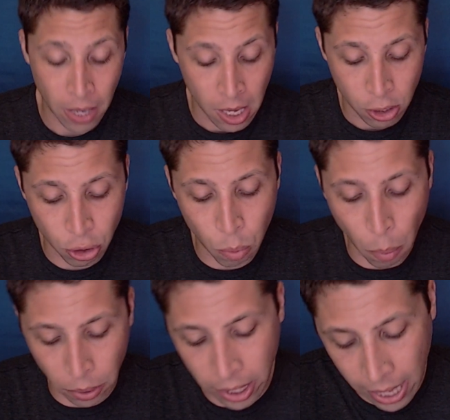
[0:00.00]
So what
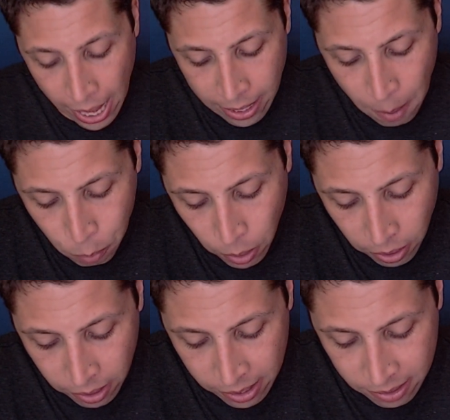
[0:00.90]
we're going to end up with
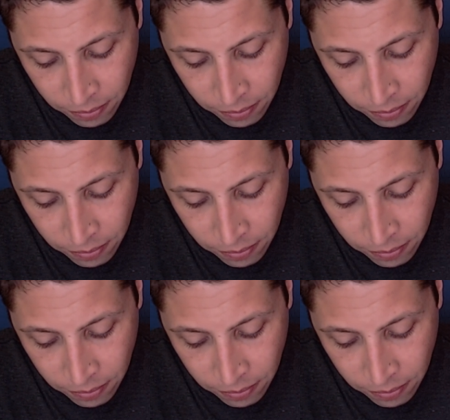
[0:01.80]
is if